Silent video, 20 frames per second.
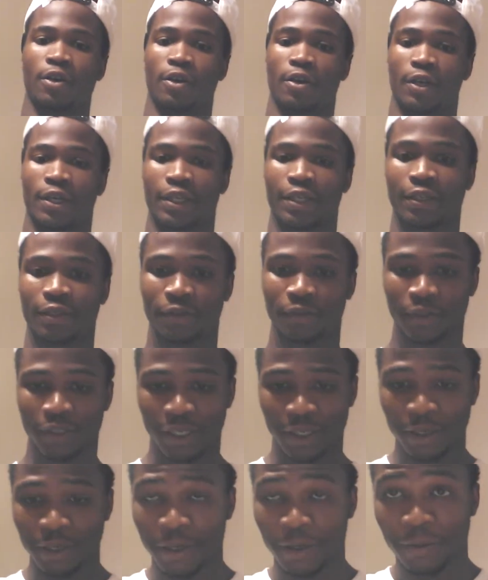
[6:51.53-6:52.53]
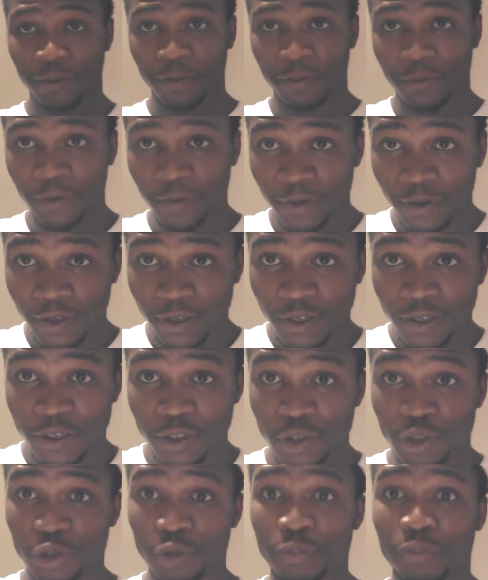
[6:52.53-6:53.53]
Okay,
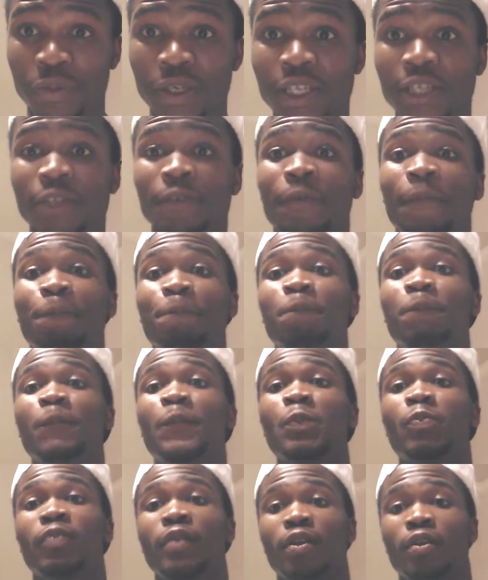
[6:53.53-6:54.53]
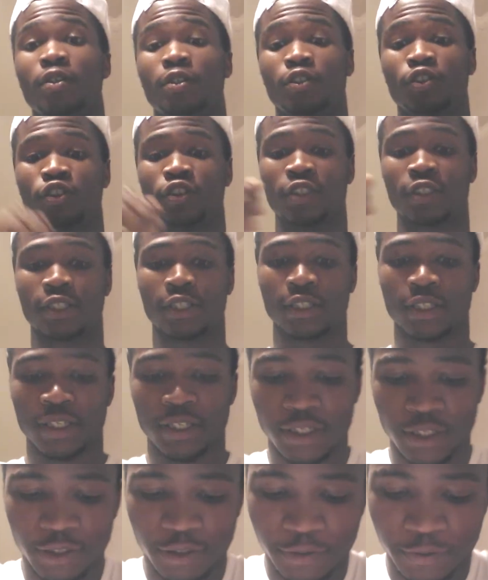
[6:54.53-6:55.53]
to me, Jesus is